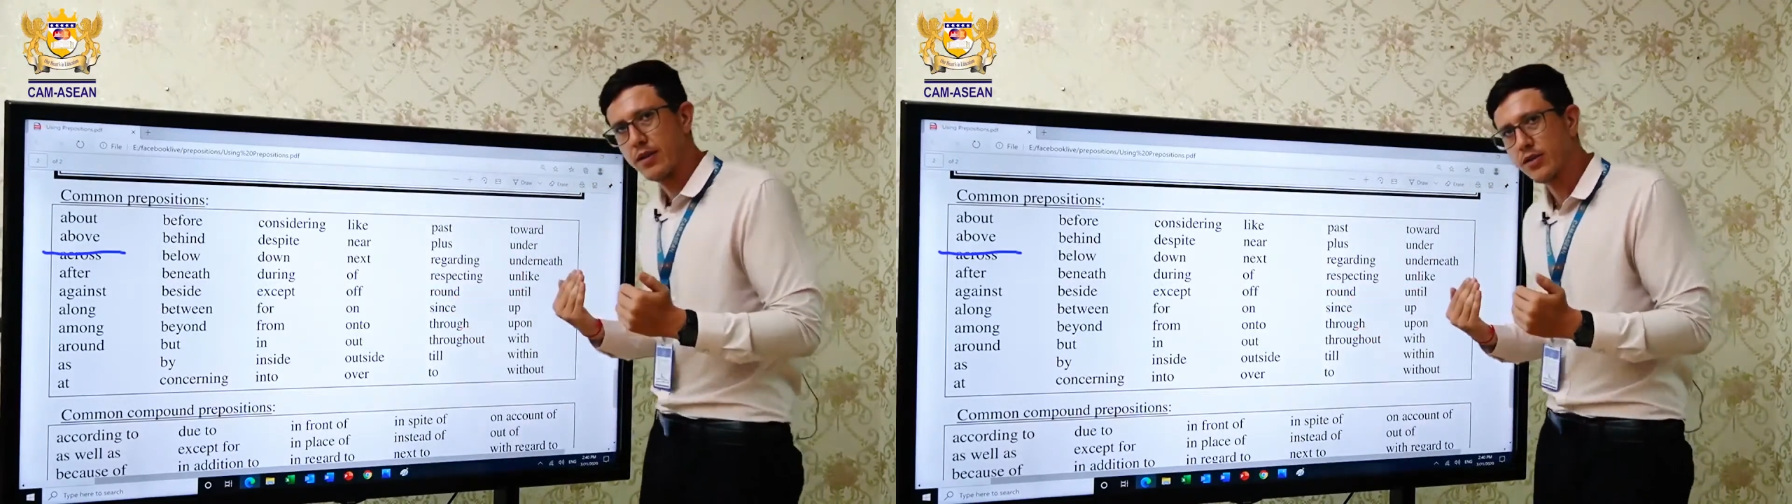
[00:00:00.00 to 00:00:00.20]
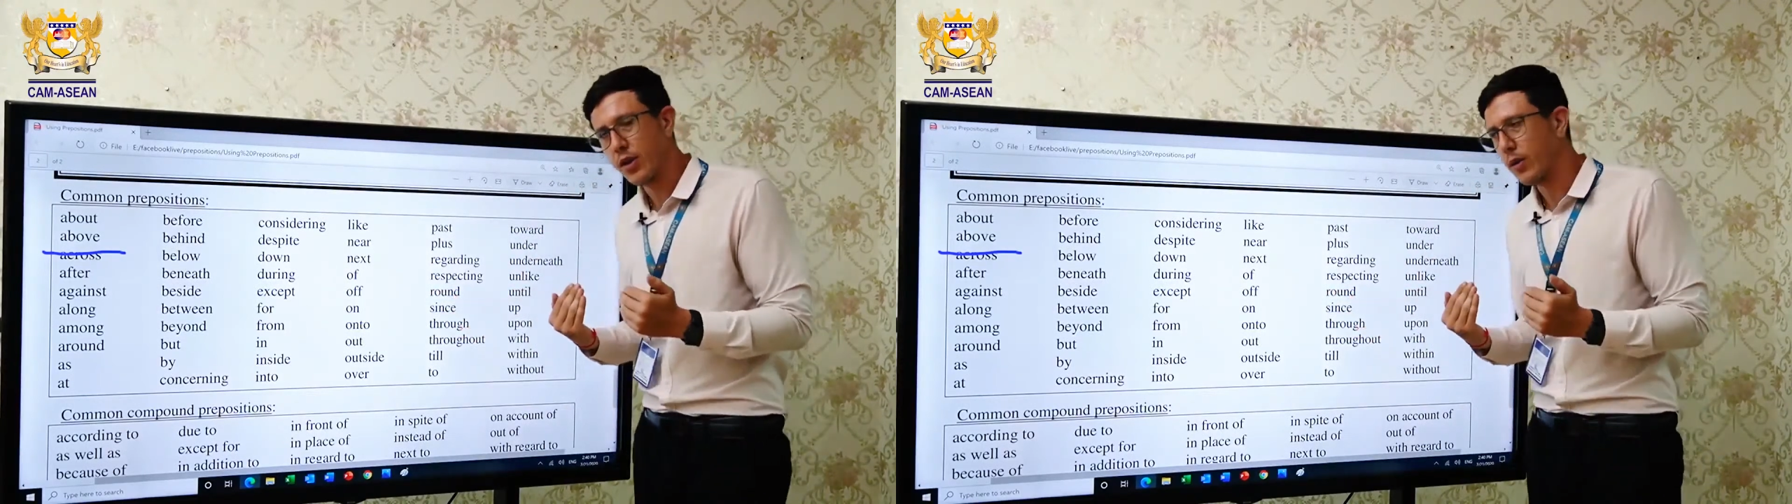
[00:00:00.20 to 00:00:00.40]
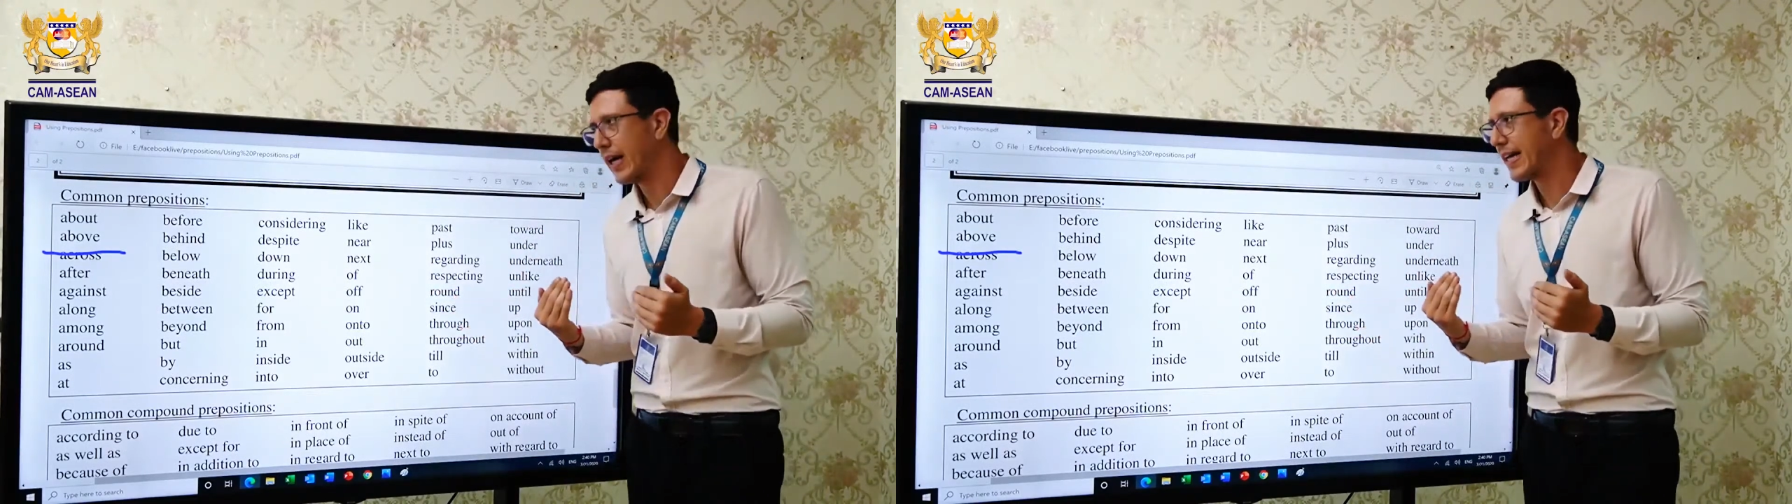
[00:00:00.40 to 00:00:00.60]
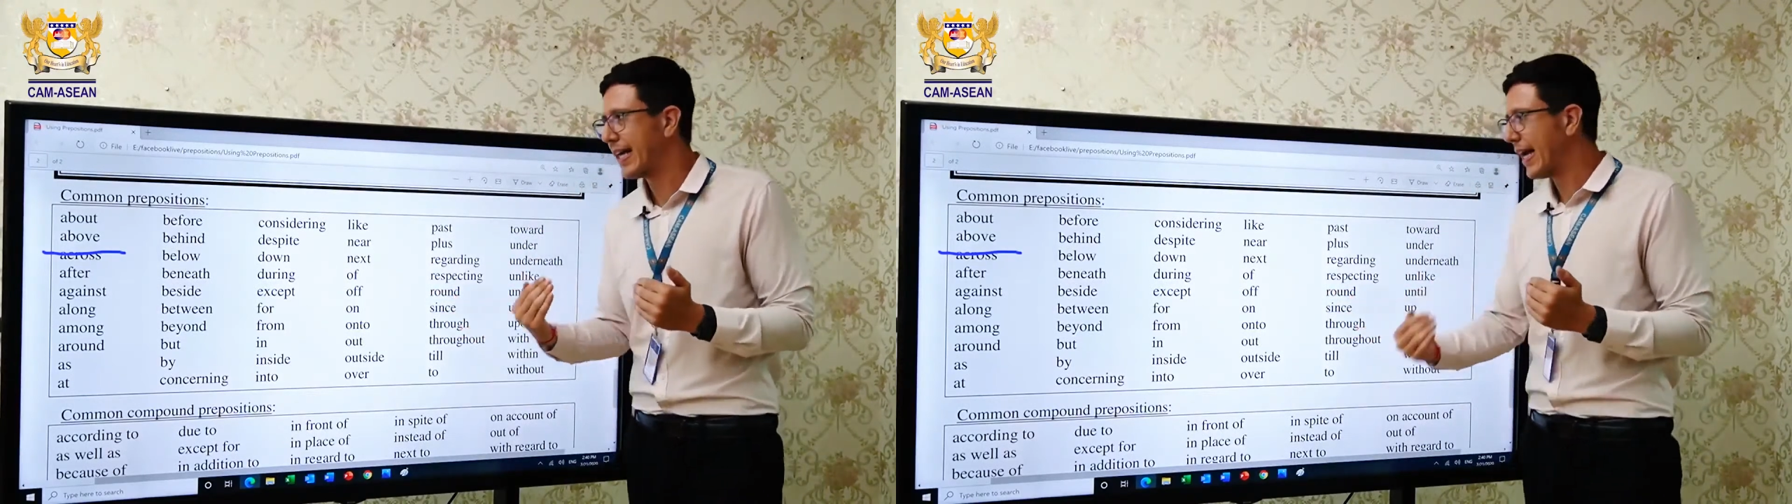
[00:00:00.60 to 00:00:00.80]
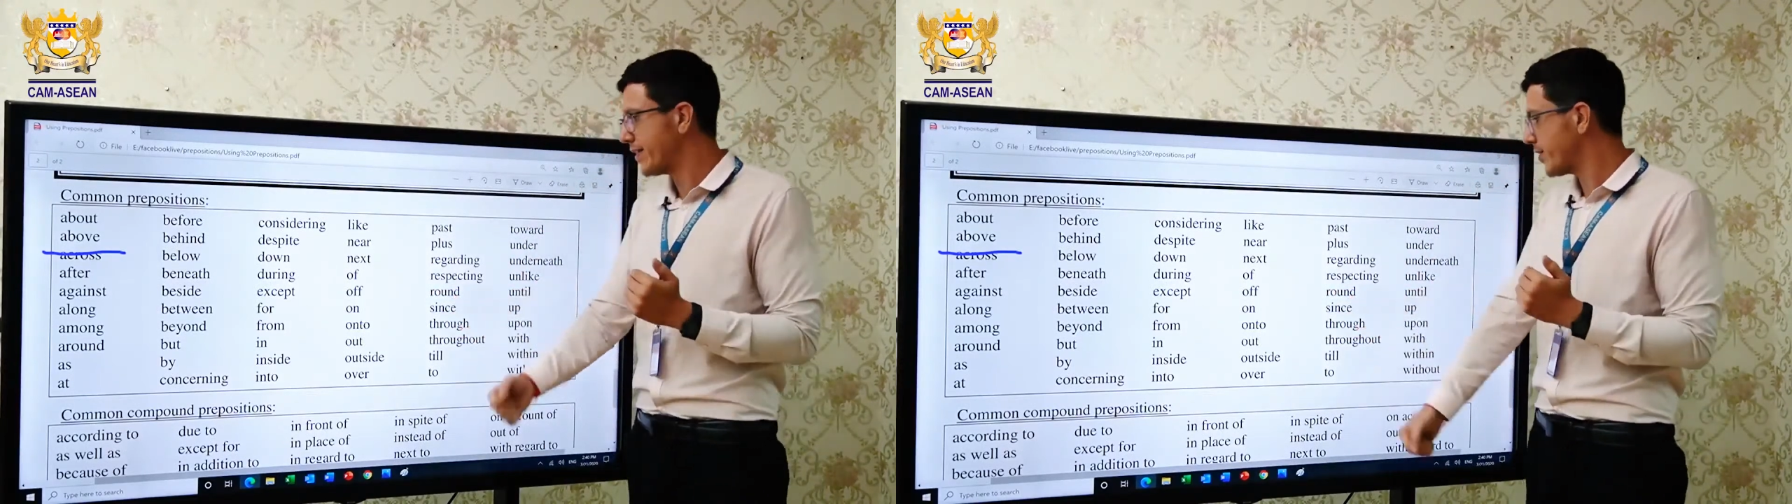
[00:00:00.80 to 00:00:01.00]
So
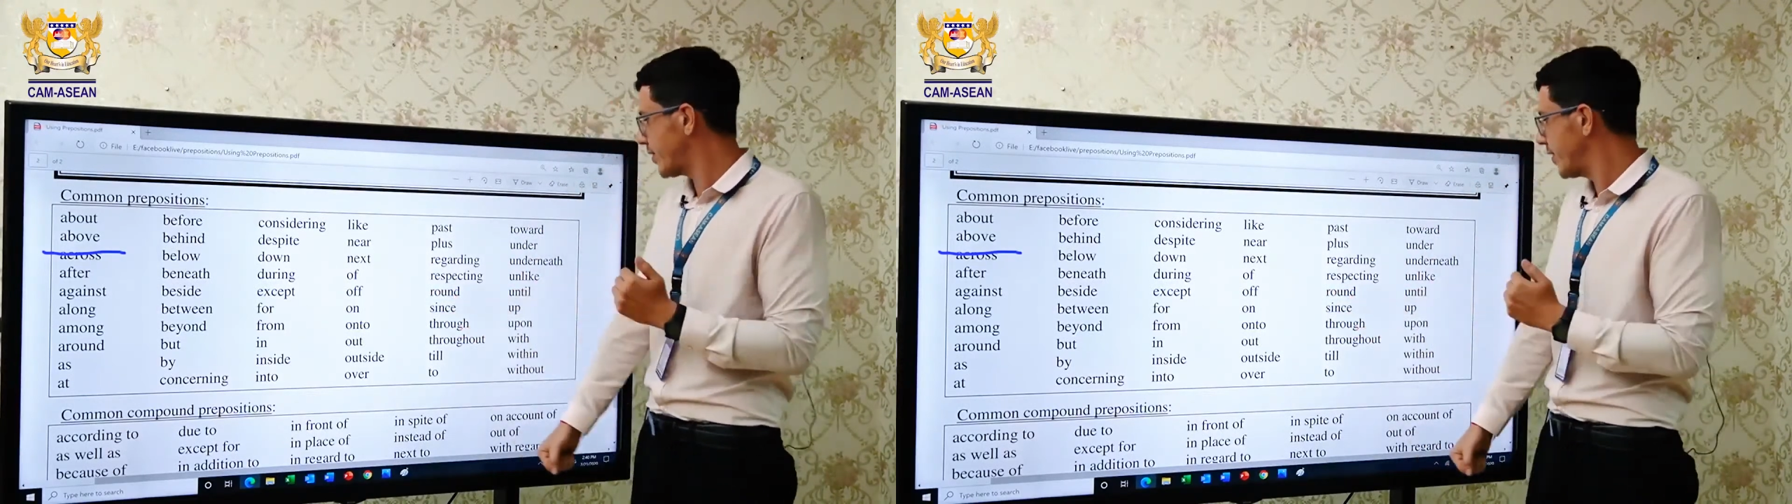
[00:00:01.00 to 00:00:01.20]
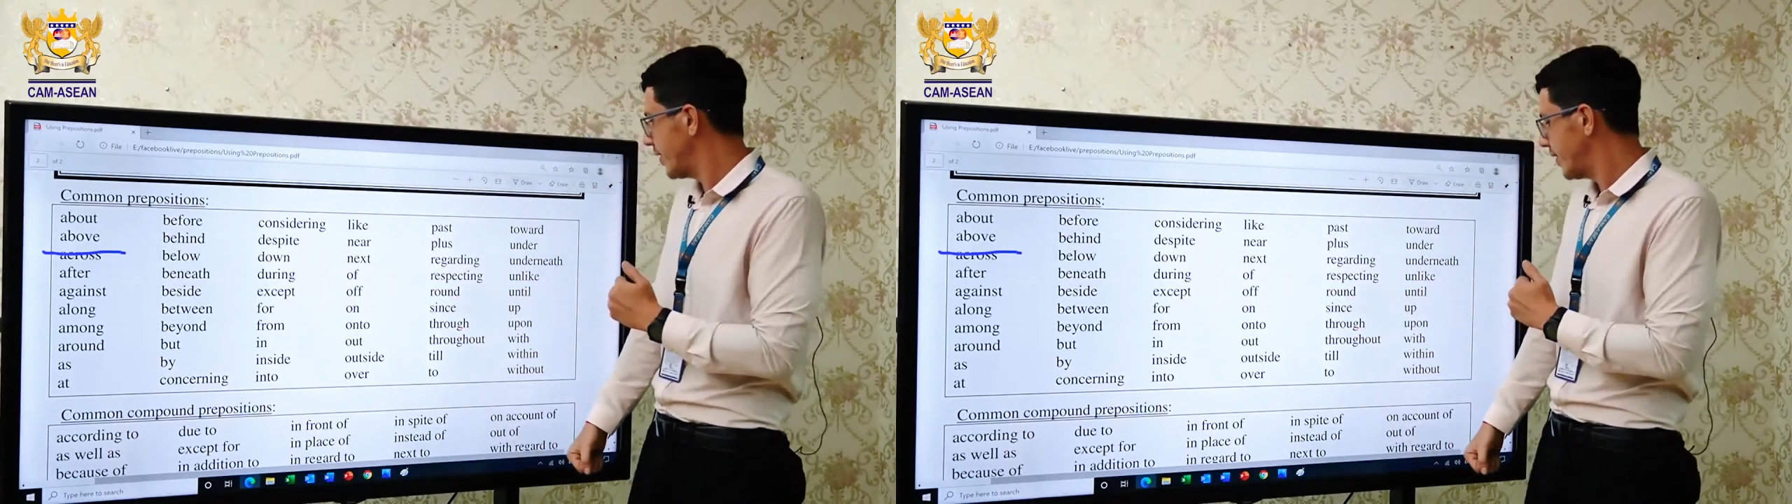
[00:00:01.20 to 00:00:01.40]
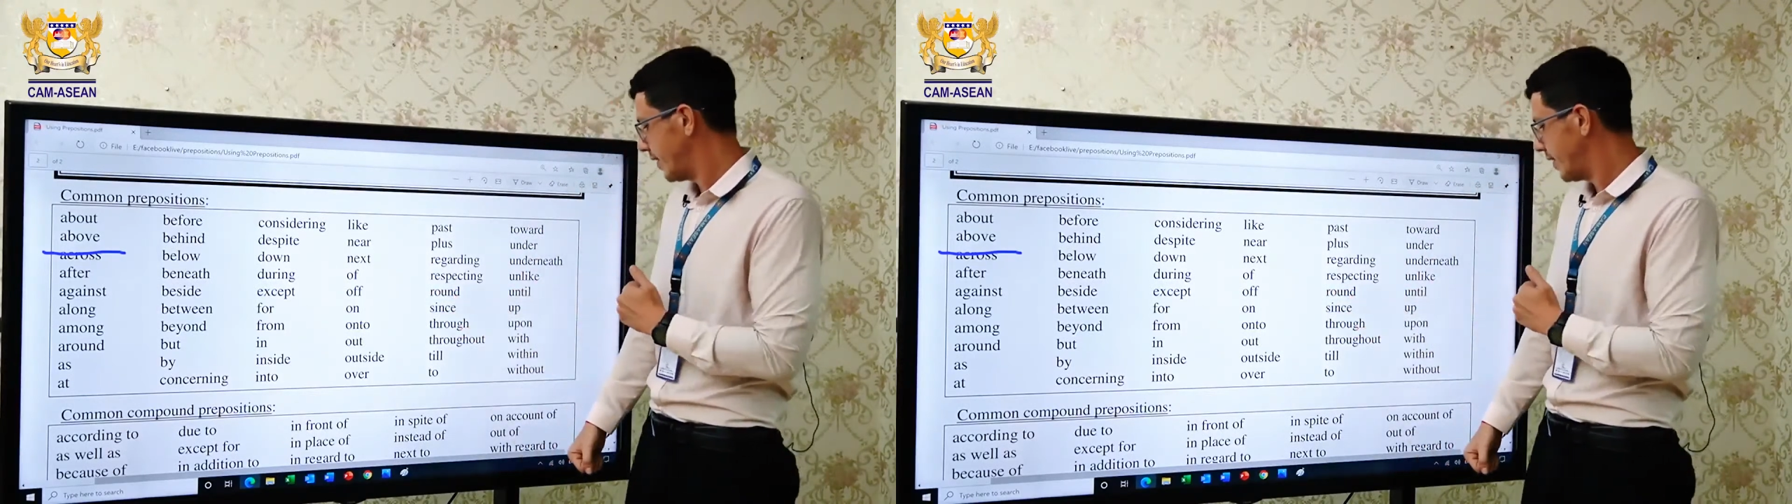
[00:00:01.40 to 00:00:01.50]
against,